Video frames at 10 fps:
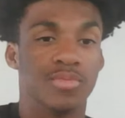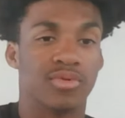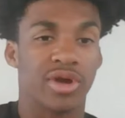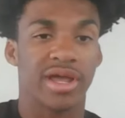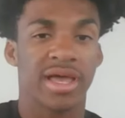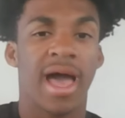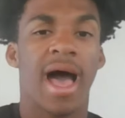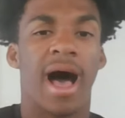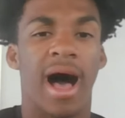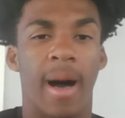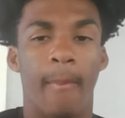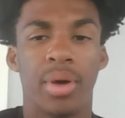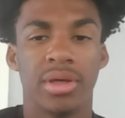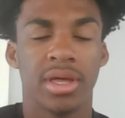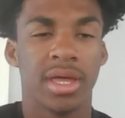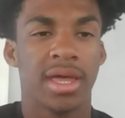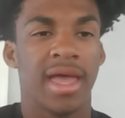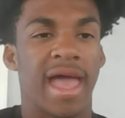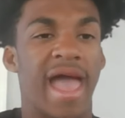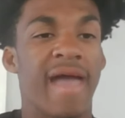bring up.
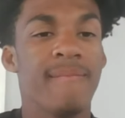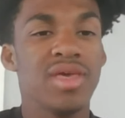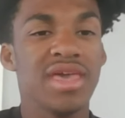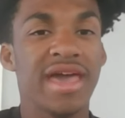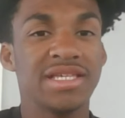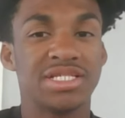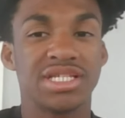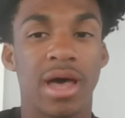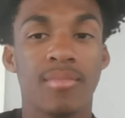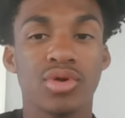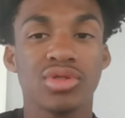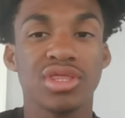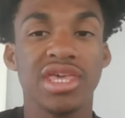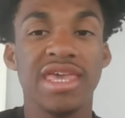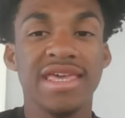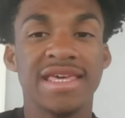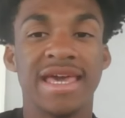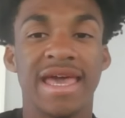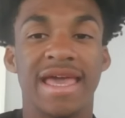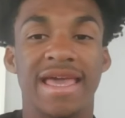NBA Summer League
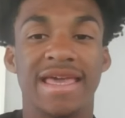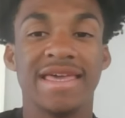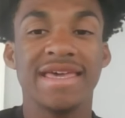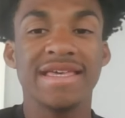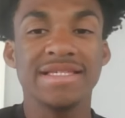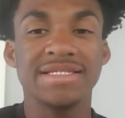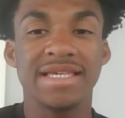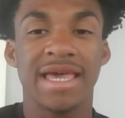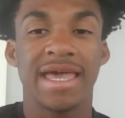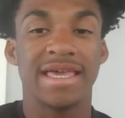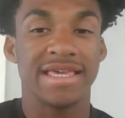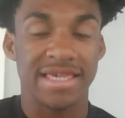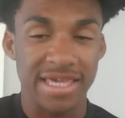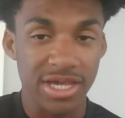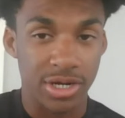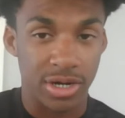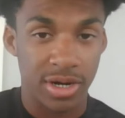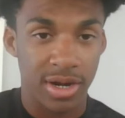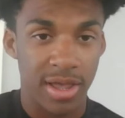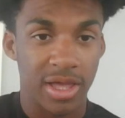is here.
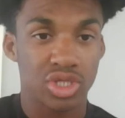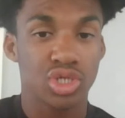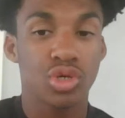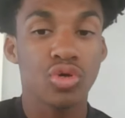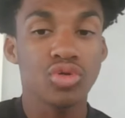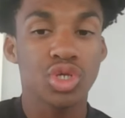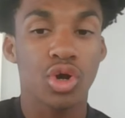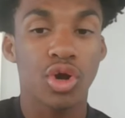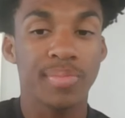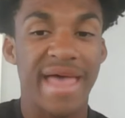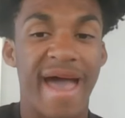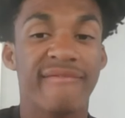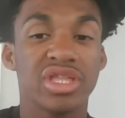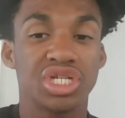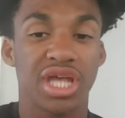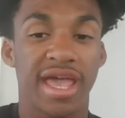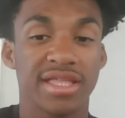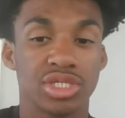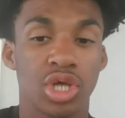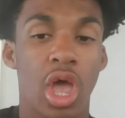Two Terps have a
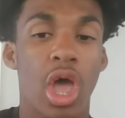chance